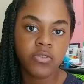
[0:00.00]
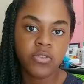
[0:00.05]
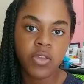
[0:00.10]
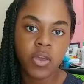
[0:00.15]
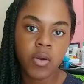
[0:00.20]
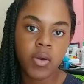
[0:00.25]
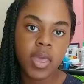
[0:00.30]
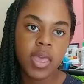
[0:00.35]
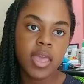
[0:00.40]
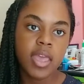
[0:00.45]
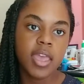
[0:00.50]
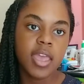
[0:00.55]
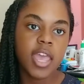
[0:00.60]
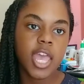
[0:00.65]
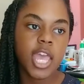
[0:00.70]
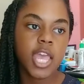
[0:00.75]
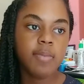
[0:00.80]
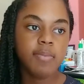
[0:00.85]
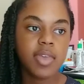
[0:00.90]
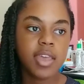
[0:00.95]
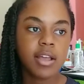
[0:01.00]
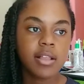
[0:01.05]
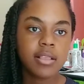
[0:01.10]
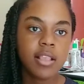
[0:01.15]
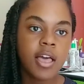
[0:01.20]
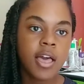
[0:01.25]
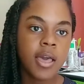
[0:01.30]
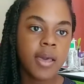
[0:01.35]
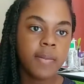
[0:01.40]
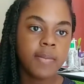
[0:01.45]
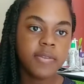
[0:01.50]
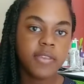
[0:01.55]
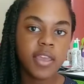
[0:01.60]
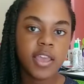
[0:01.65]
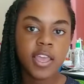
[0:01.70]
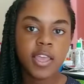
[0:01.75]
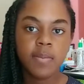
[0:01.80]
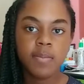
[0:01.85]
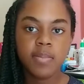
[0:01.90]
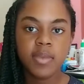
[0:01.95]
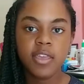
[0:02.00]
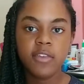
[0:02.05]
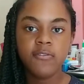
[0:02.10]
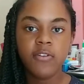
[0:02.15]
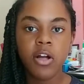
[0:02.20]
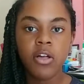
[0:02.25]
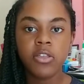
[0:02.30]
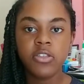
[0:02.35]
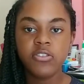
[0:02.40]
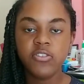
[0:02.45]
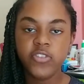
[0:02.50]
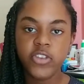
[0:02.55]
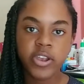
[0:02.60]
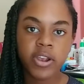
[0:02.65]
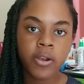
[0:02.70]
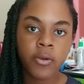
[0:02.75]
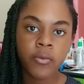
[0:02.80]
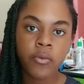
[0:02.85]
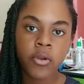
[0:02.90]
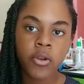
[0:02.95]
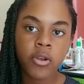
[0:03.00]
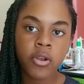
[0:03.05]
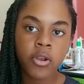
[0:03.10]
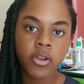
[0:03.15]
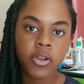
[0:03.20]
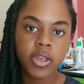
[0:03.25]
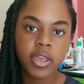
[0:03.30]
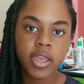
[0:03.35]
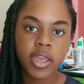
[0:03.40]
So it can be clubs, it can be volunteer work,